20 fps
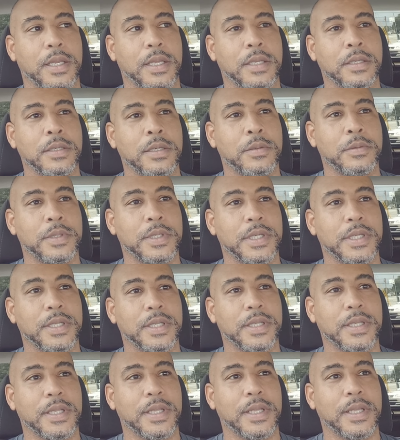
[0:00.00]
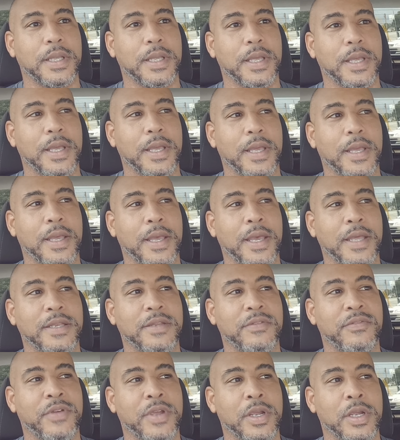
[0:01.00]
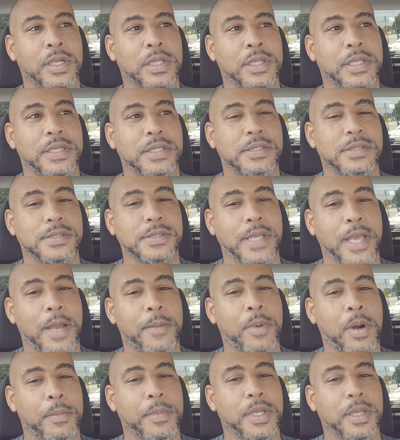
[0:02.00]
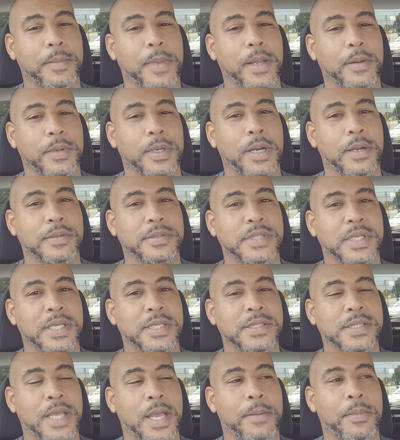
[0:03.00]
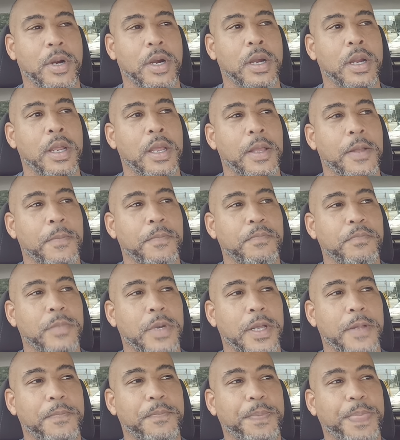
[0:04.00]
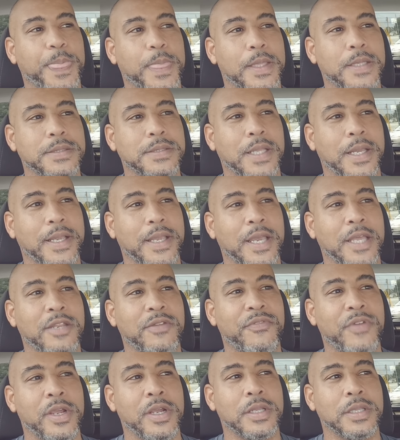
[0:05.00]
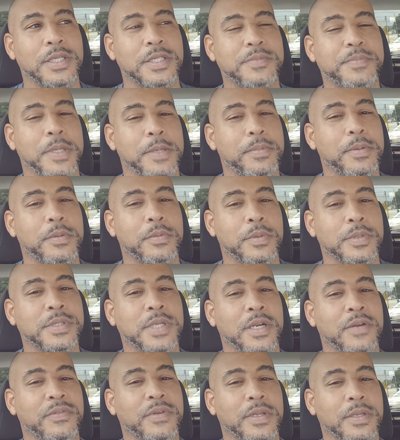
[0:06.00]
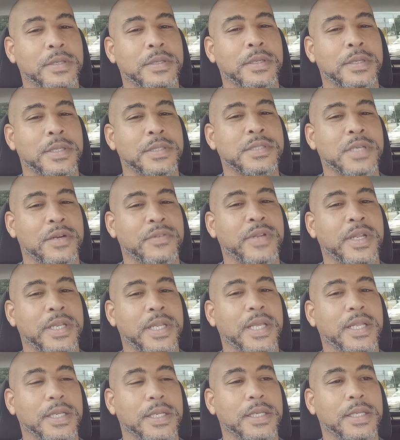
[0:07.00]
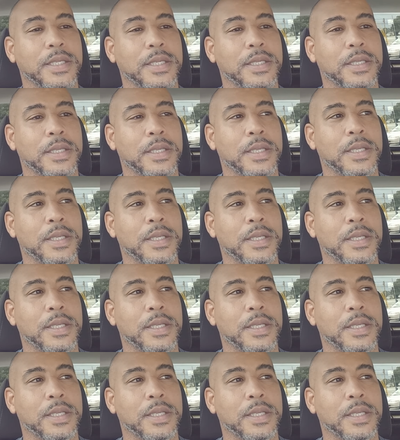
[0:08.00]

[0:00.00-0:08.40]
you know what? At the very least, sidebar, I'm gonna get back to what I was saying, sidebar. But it's like, at the very least, people deserve their dignity.